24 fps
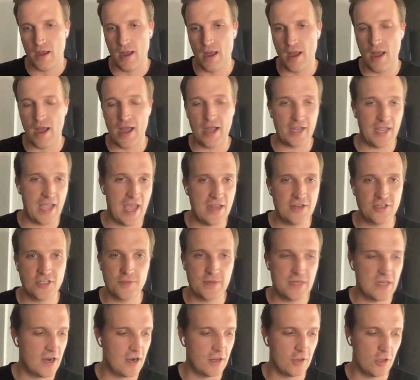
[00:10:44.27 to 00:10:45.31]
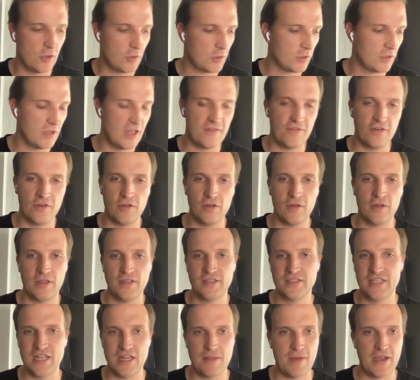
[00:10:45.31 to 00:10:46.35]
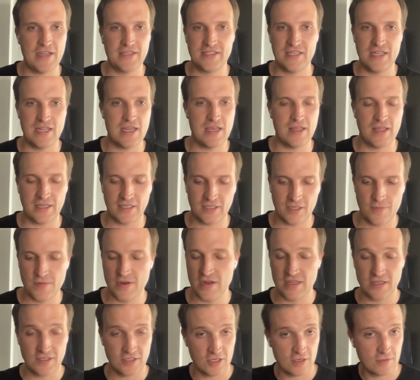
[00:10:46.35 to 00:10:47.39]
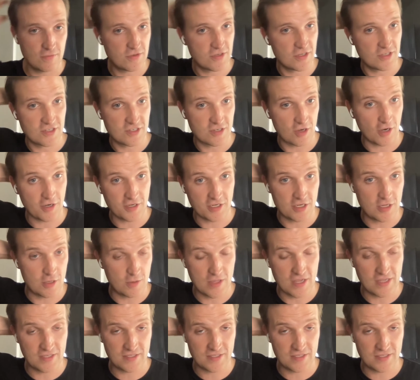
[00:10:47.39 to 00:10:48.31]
uh, again, should be done at local level, city by city, like communities should, should start to do